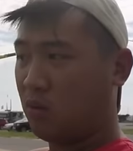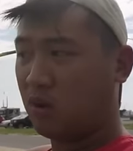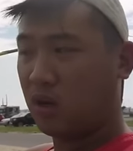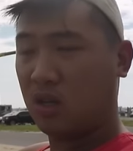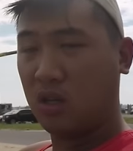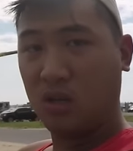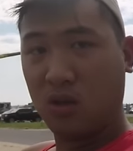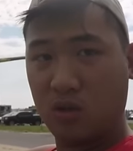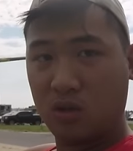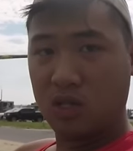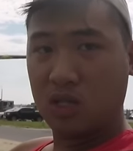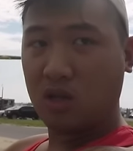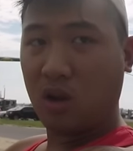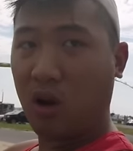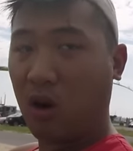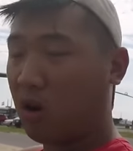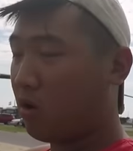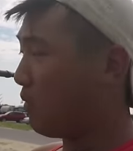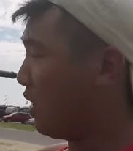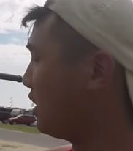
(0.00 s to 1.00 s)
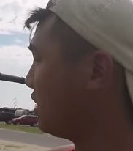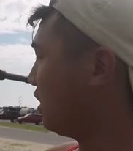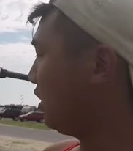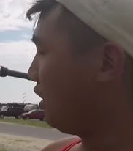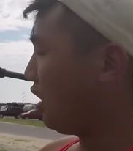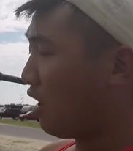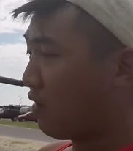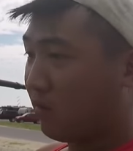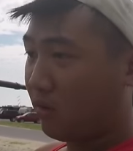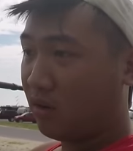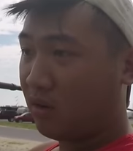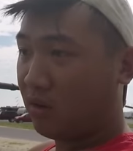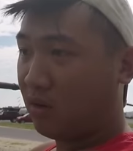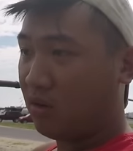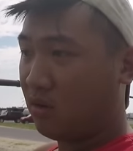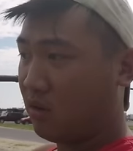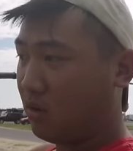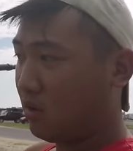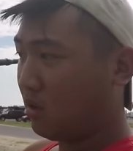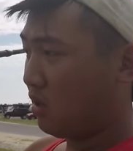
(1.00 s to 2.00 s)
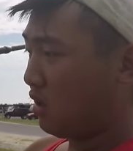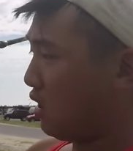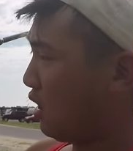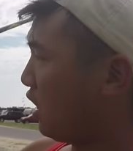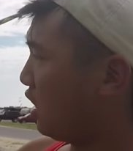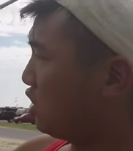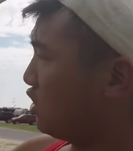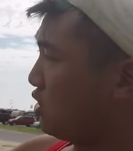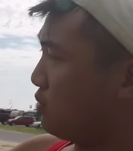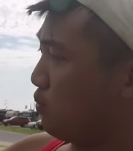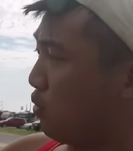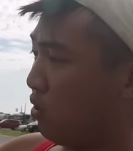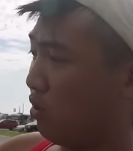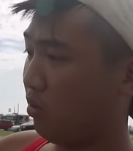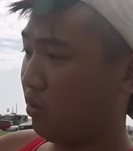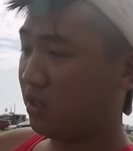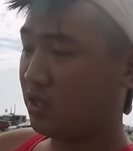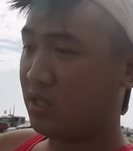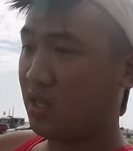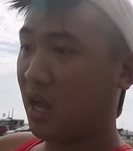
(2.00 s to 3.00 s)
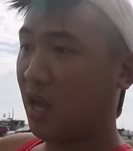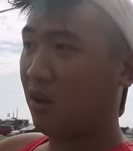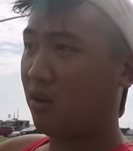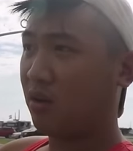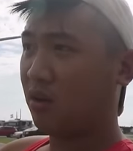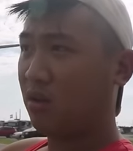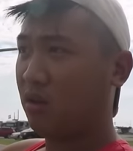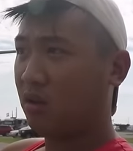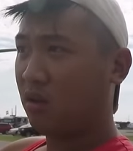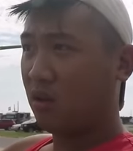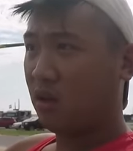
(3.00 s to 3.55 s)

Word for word: We're gonna use this arm as a lever and just pull this down,